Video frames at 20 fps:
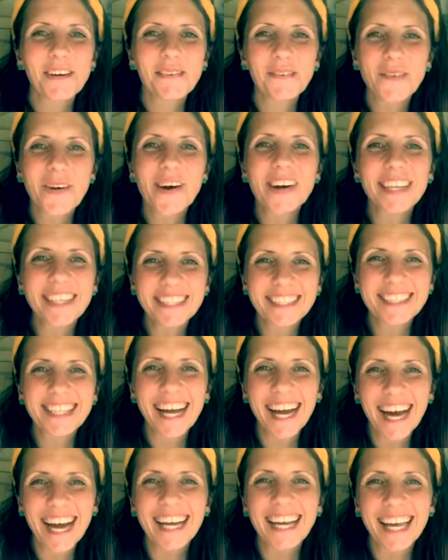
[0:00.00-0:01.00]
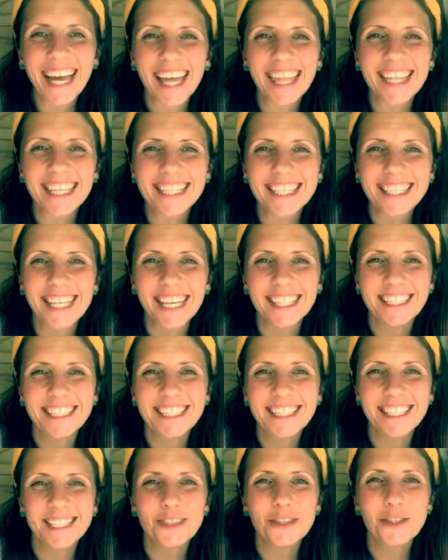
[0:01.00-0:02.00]
One is that I get the chance
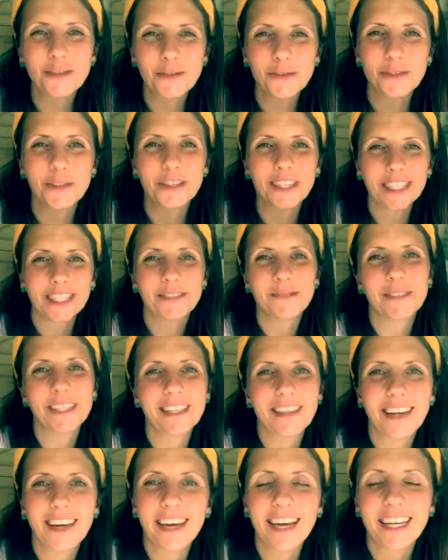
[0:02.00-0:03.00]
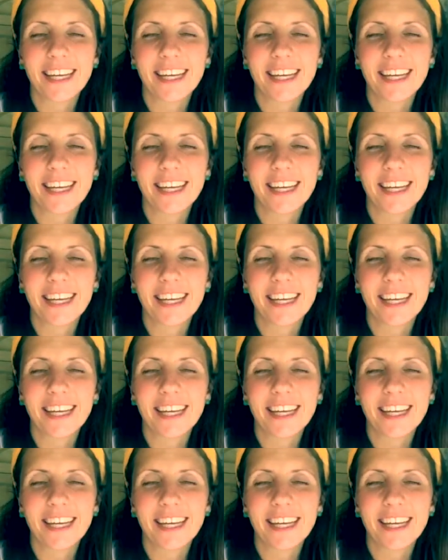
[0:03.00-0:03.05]
to do all this with her,